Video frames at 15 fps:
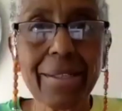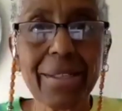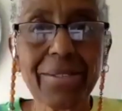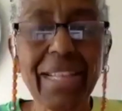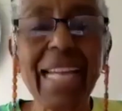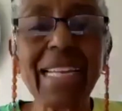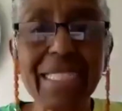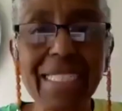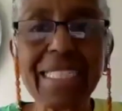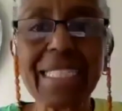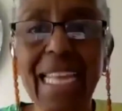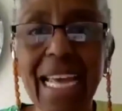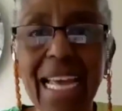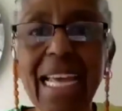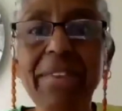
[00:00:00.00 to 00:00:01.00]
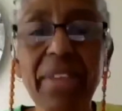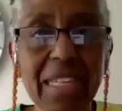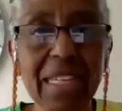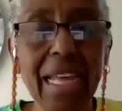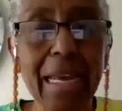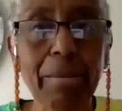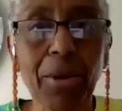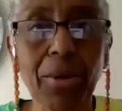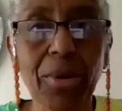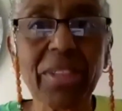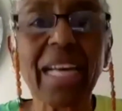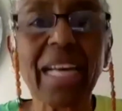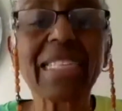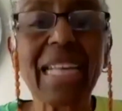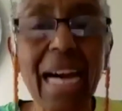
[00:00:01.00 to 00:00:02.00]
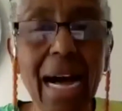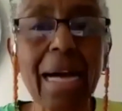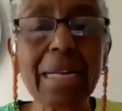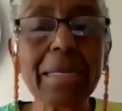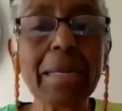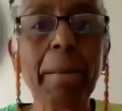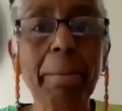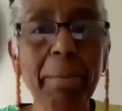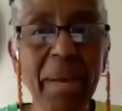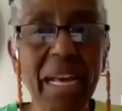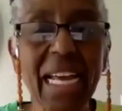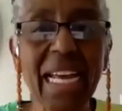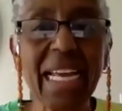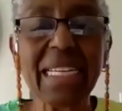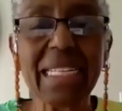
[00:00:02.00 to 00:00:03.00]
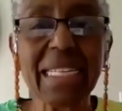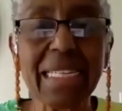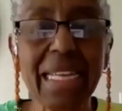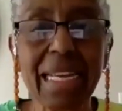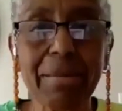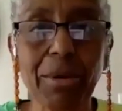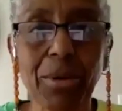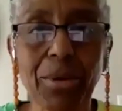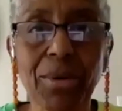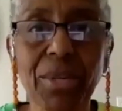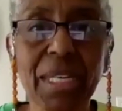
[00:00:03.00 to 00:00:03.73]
That is slave labor. That's unpaid labor.